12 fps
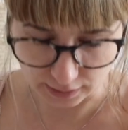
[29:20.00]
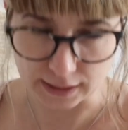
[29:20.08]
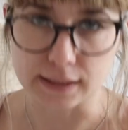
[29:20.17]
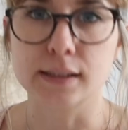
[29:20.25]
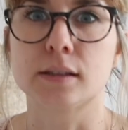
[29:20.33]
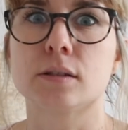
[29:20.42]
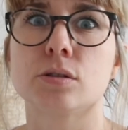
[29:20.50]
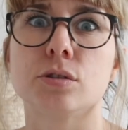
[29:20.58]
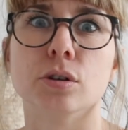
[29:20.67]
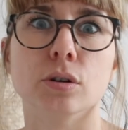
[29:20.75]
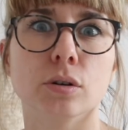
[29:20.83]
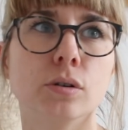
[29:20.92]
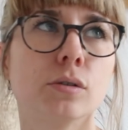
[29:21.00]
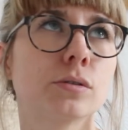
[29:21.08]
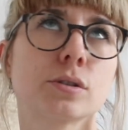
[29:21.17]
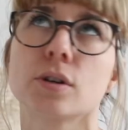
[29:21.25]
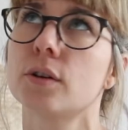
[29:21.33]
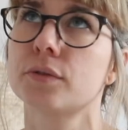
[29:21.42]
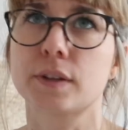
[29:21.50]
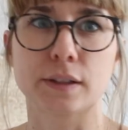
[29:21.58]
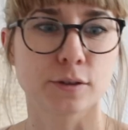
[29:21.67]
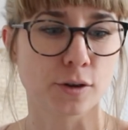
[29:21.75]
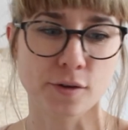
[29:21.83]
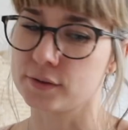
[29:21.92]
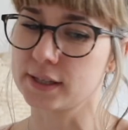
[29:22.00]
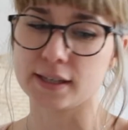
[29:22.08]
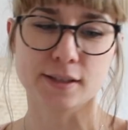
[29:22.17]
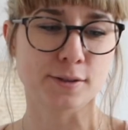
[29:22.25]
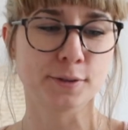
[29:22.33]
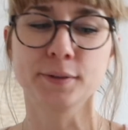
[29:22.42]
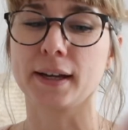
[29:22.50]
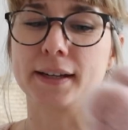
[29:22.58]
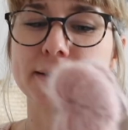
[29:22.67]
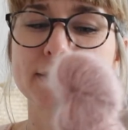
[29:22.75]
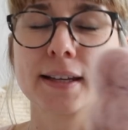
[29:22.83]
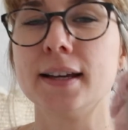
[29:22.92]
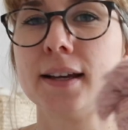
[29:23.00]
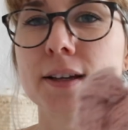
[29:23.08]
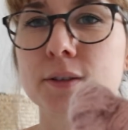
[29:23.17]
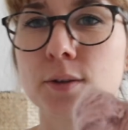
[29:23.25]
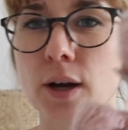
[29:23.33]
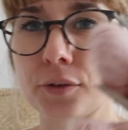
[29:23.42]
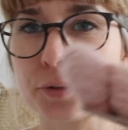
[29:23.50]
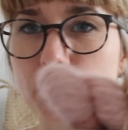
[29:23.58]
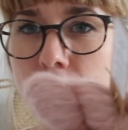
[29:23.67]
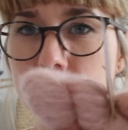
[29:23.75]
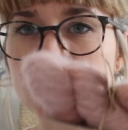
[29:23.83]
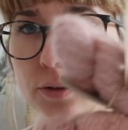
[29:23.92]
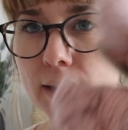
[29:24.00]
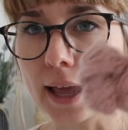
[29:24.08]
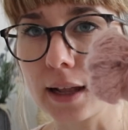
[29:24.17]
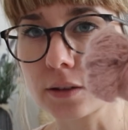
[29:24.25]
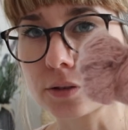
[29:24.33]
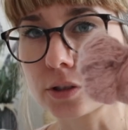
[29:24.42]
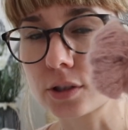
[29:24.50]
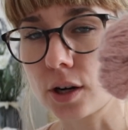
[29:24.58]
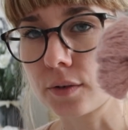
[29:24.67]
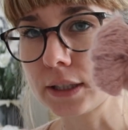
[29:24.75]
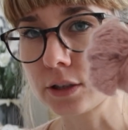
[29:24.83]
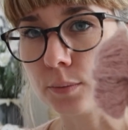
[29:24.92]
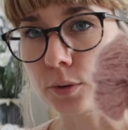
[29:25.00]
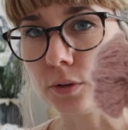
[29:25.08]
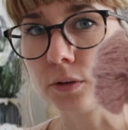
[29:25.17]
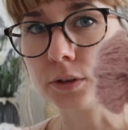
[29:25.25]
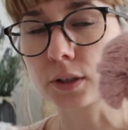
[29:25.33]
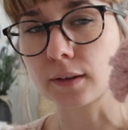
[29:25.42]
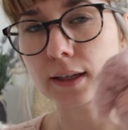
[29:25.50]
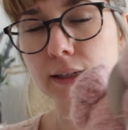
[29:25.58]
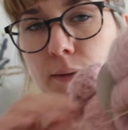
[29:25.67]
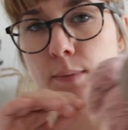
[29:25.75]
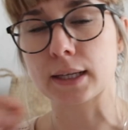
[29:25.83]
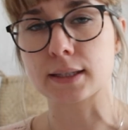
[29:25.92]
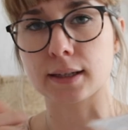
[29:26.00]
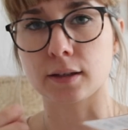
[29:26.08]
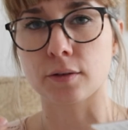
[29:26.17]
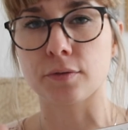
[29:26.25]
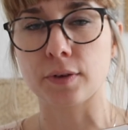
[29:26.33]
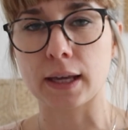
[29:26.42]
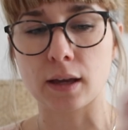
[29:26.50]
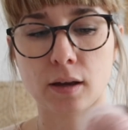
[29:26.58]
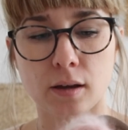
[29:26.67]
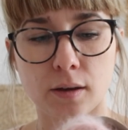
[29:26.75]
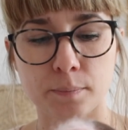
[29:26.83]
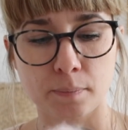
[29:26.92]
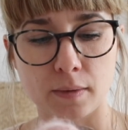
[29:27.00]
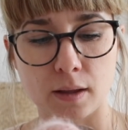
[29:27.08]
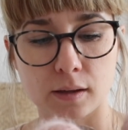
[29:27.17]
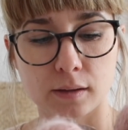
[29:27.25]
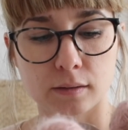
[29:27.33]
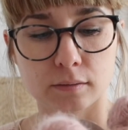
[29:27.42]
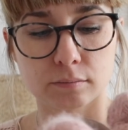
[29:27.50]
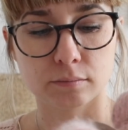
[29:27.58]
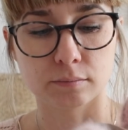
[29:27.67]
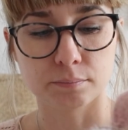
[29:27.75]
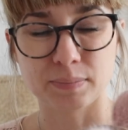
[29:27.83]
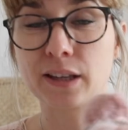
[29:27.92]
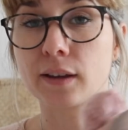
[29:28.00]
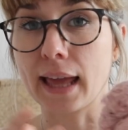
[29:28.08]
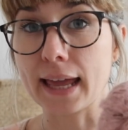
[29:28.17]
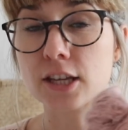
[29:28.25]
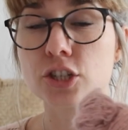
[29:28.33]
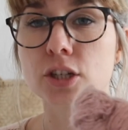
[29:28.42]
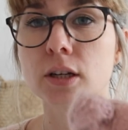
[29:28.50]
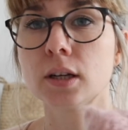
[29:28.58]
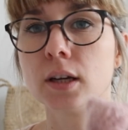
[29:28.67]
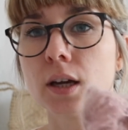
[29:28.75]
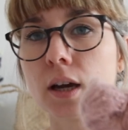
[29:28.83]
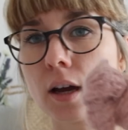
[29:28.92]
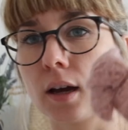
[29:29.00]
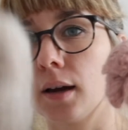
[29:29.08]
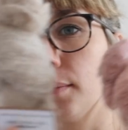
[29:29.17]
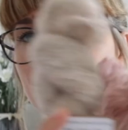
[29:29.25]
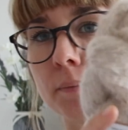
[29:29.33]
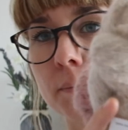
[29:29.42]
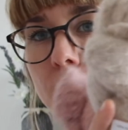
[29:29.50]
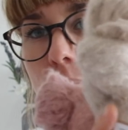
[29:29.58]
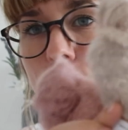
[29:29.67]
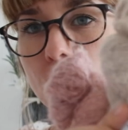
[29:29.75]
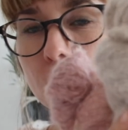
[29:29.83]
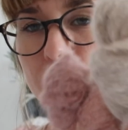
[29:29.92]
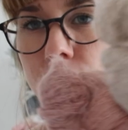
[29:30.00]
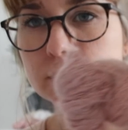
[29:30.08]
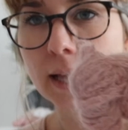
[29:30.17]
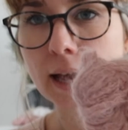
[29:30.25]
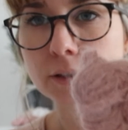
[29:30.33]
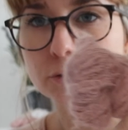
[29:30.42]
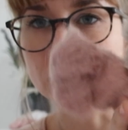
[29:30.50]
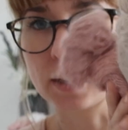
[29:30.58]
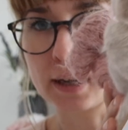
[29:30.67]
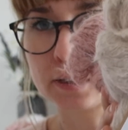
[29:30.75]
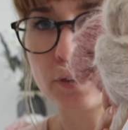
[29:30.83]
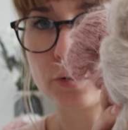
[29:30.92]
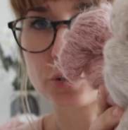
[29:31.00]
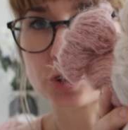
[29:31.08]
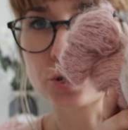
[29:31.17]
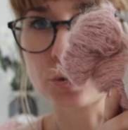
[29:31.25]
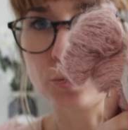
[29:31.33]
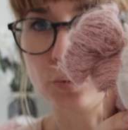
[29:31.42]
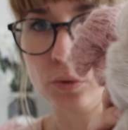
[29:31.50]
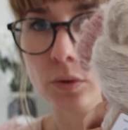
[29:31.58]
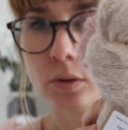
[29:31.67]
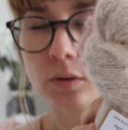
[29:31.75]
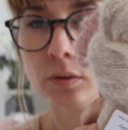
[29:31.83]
And it's so soft and cozy, it's so nice. So I thought I could hold the Surrey double, so then it makes like a bigger gauge. But yeah, do kind of a shawl.